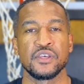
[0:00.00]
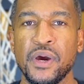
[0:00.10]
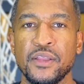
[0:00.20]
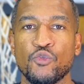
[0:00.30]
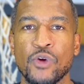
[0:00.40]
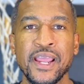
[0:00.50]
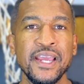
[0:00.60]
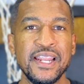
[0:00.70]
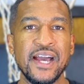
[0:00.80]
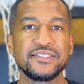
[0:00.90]
But
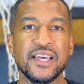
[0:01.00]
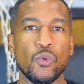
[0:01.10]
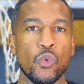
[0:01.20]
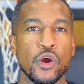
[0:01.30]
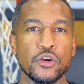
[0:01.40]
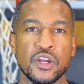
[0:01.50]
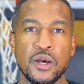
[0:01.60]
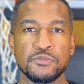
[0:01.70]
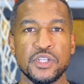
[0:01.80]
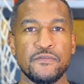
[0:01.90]
recognize that work
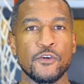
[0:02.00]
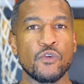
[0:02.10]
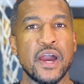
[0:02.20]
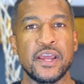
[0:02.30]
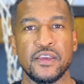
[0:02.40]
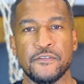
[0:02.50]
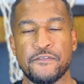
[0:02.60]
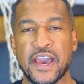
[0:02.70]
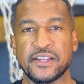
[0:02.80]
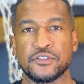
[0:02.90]
comes in a variety of
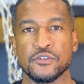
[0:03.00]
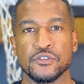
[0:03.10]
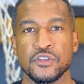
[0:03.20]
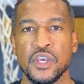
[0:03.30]
factors.